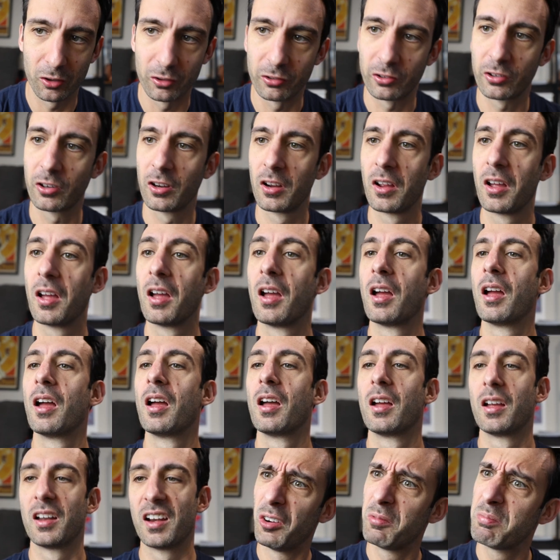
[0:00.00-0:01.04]
Next,
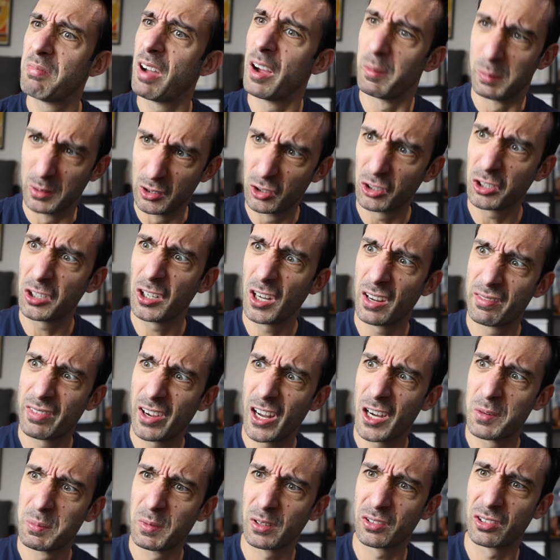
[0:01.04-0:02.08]
hello, I've been looking at
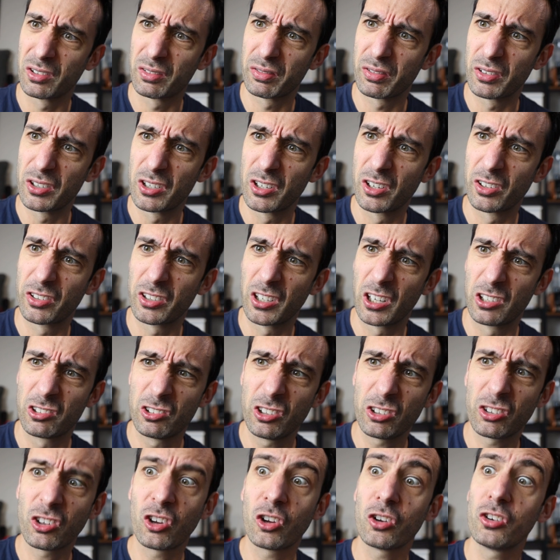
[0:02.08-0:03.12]
Vitamixes for years and I
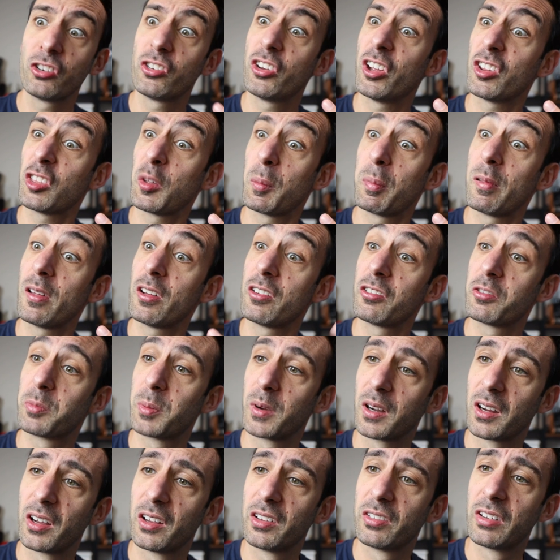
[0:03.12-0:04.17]
just couldn't take the plunge
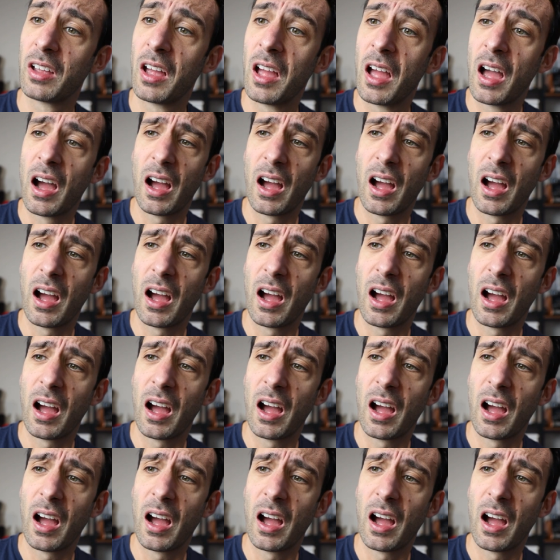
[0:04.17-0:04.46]
because